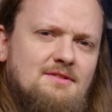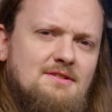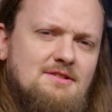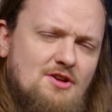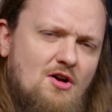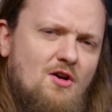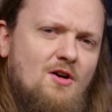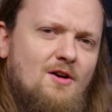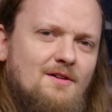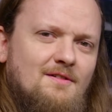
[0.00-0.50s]

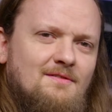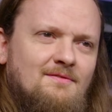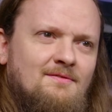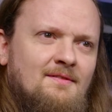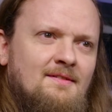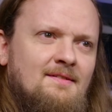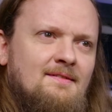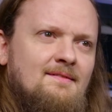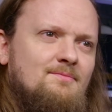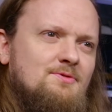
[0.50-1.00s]
It's hard.
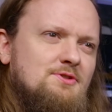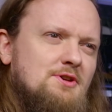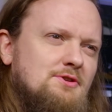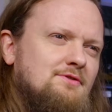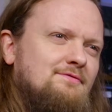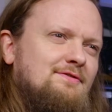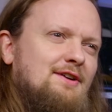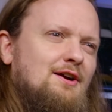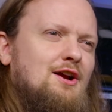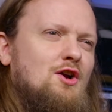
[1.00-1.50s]
It's
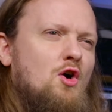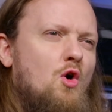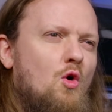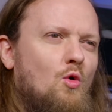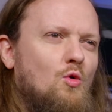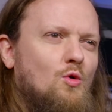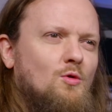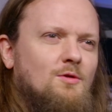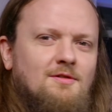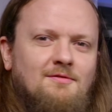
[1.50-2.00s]
also very
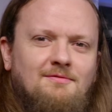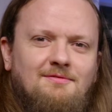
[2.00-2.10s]
cold